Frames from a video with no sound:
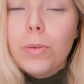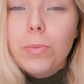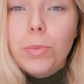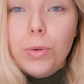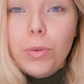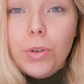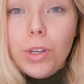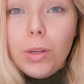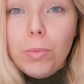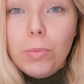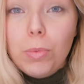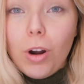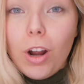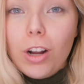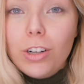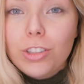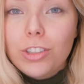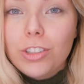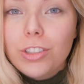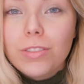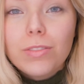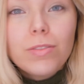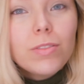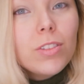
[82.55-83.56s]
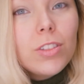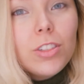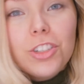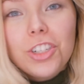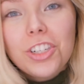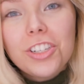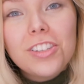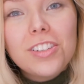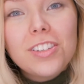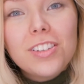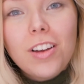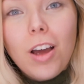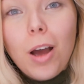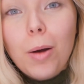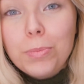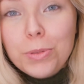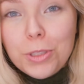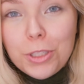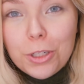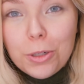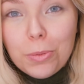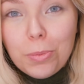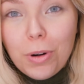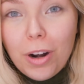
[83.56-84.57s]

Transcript: Kabuki brush. It's just up to your